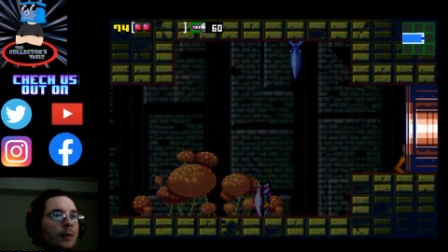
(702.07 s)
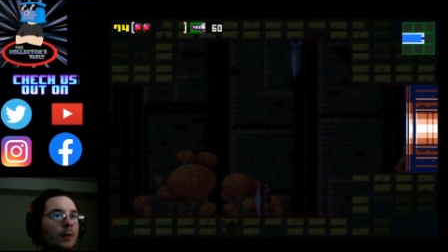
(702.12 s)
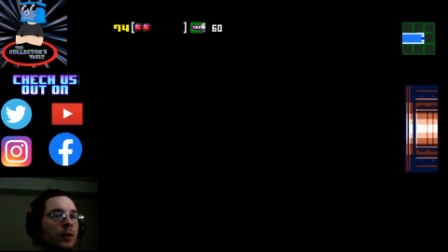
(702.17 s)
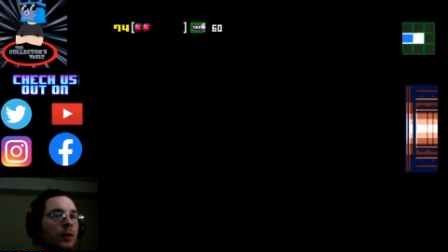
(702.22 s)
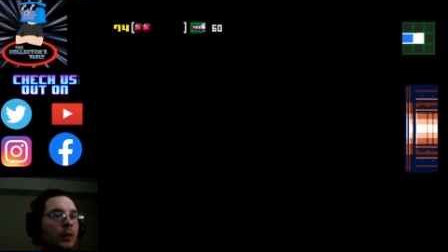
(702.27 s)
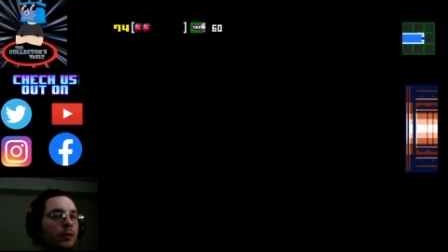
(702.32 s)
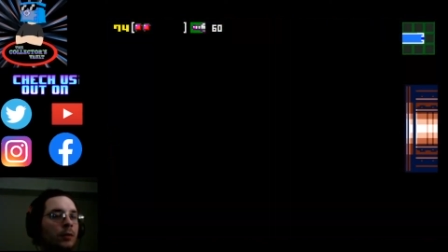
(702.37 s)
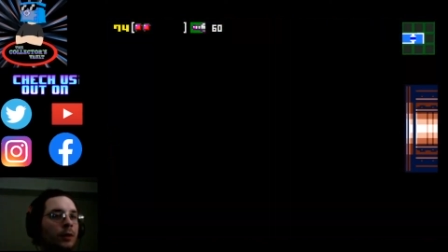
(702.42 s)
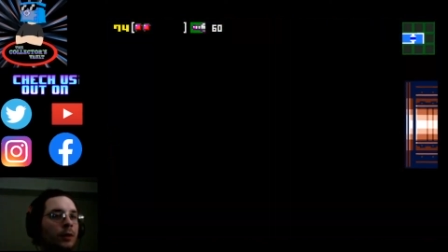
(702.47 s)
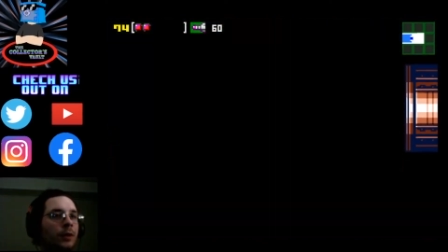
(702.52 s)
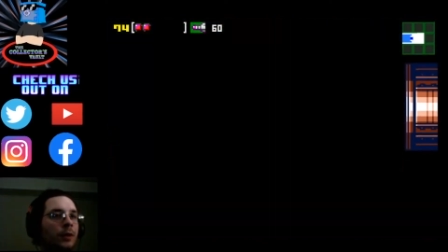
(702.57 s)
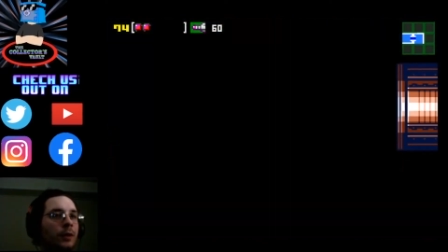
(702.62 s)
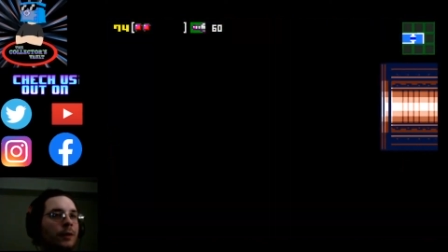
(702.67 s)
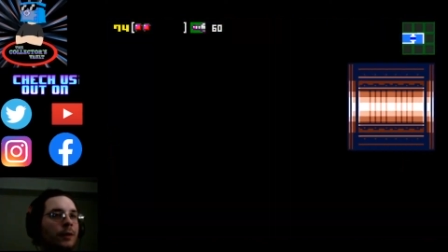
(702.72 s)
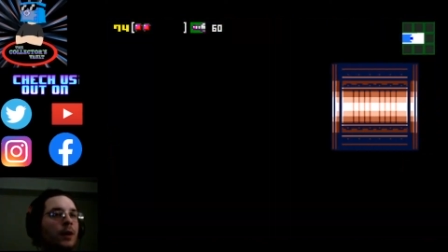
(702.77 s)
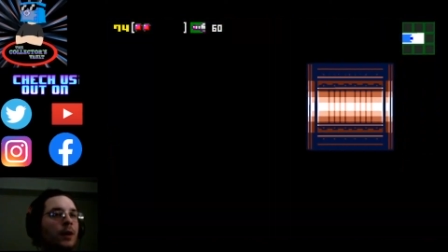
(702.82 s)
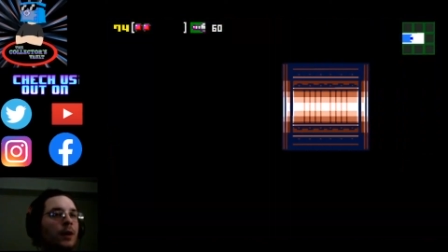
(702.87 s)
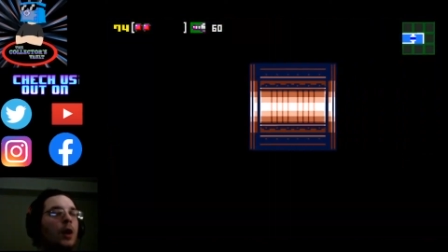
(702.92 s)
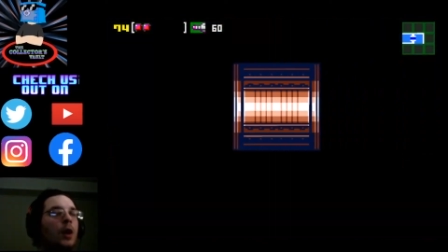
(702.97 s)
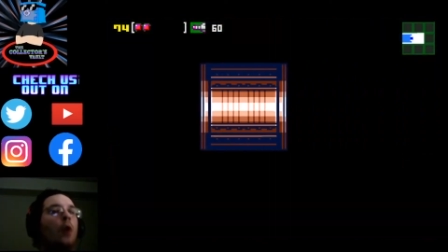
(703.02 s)
We know where we're
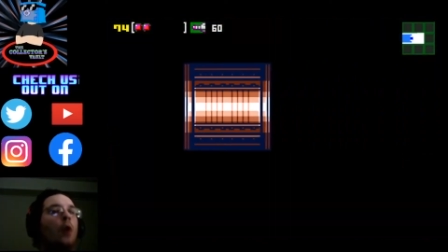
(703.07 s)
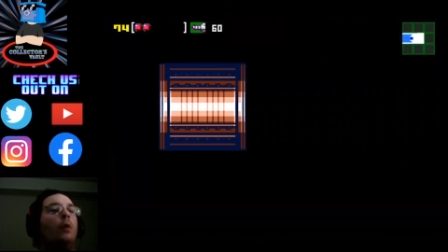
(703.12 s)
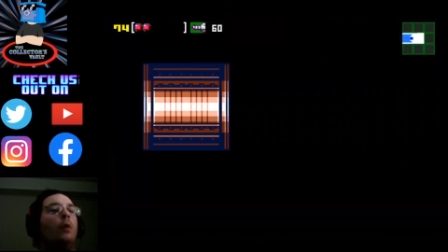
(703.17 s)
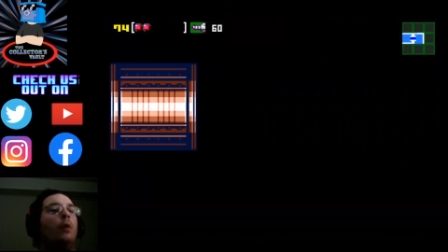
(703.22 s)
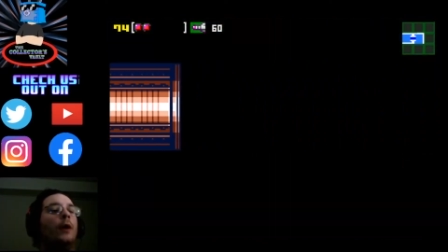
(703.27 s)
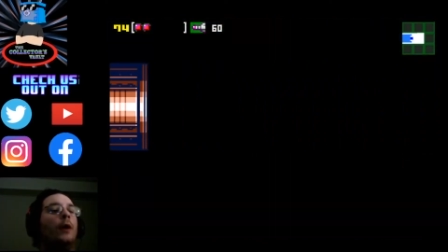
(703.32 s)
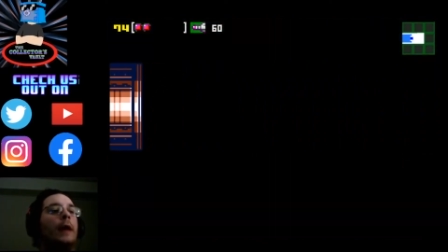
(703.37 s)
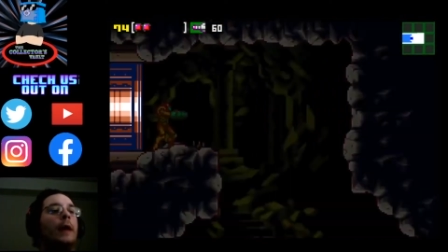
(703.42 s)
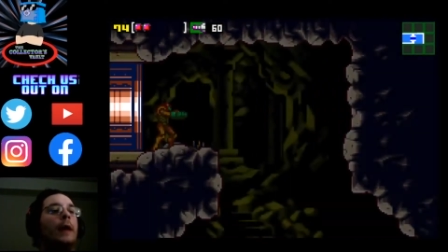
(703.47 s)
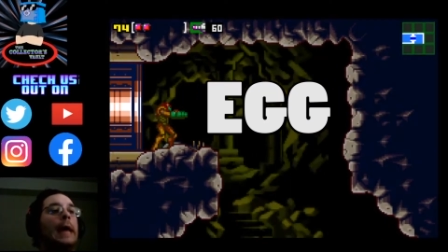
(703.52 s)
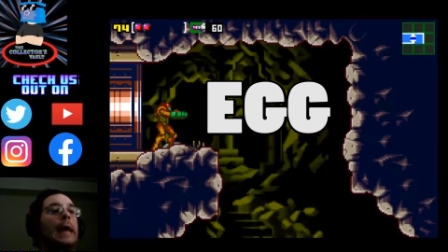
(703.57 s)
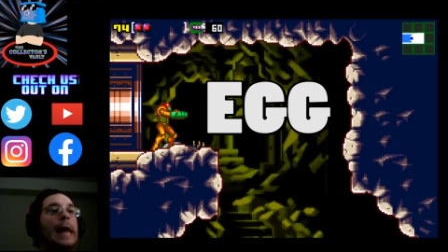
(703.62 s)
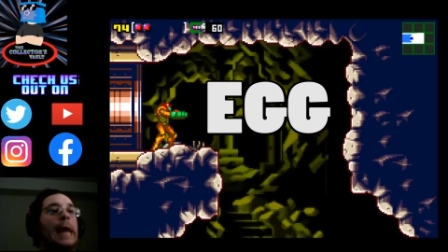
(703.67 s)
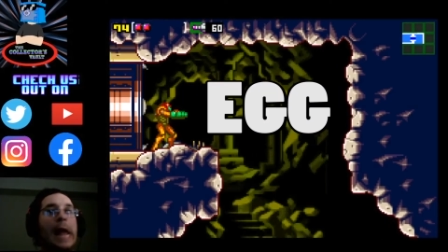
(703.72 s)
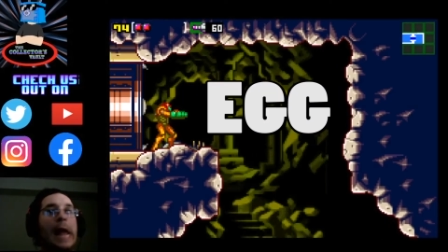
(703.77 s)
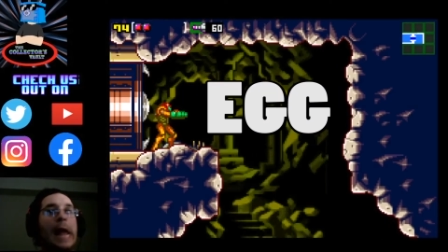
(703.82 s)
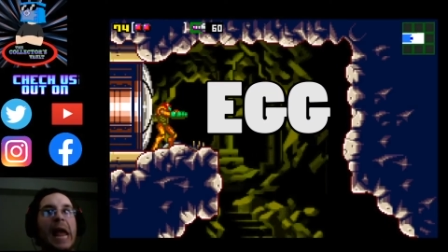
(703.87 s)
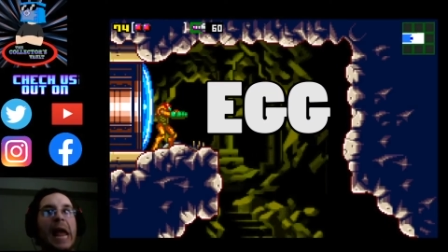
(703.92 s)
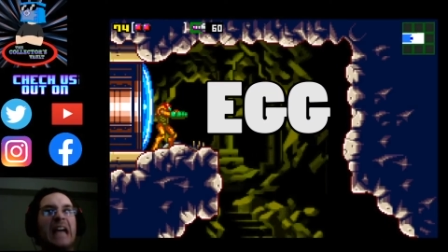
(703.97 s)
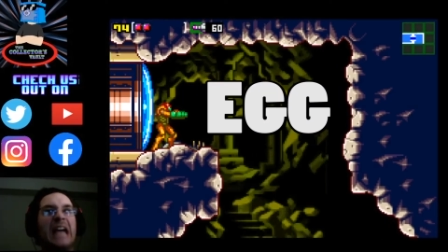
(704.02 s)
going. We're
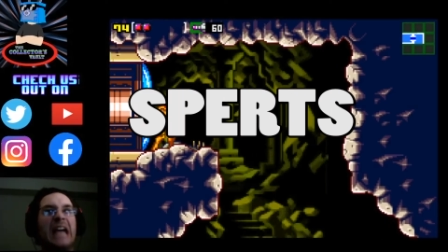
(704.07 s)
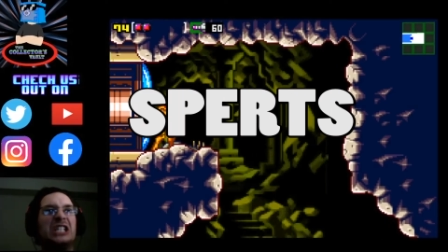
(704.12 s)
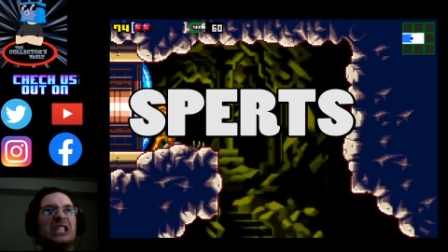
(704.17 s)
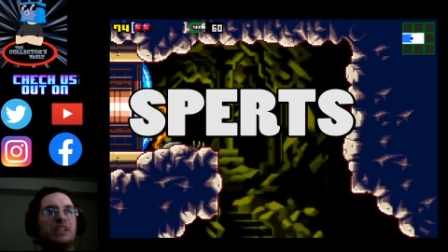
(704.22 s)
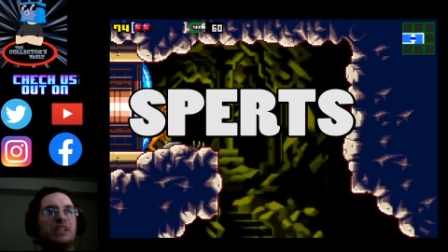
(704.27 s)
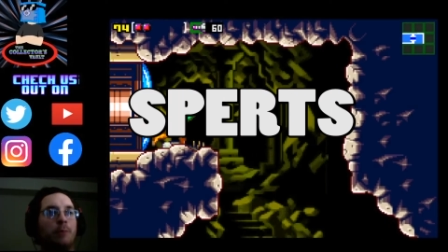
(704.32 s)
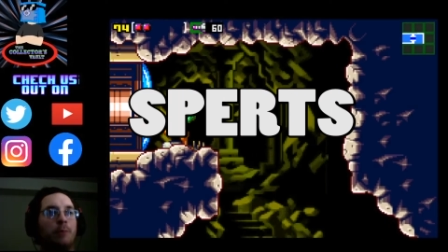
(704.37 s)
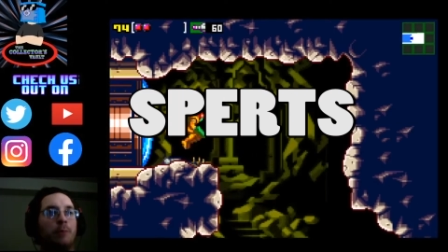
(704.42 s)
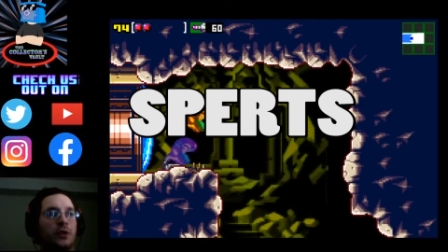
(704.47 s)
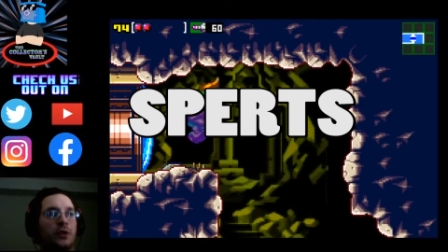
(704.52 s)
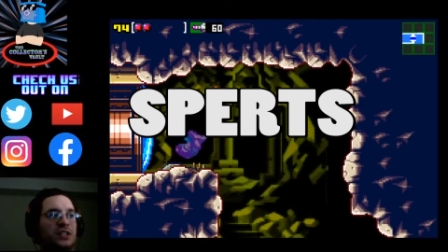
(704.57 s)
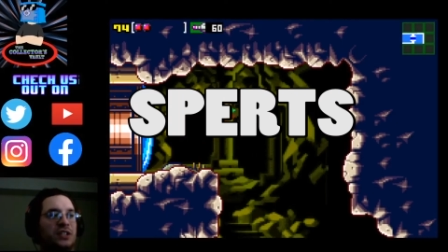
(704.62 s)
experts